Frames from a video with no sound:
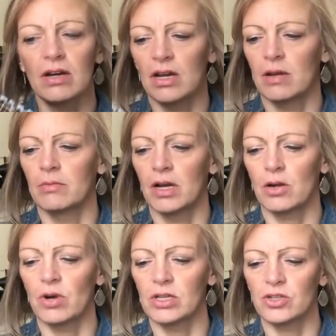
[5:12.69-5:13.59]
I'm not
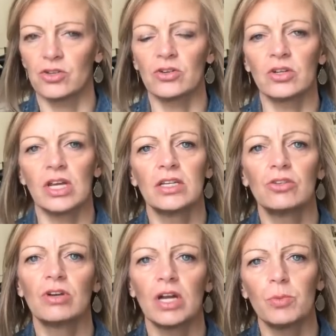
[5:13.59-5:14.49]
quite certain. And
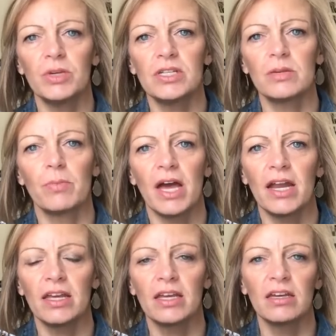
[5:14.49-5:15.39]
you cut a piece of
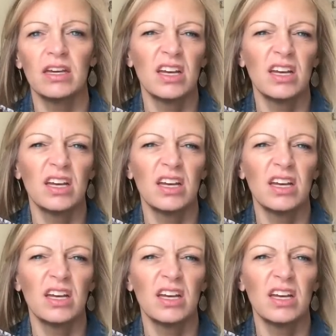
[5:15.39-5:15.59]
batting,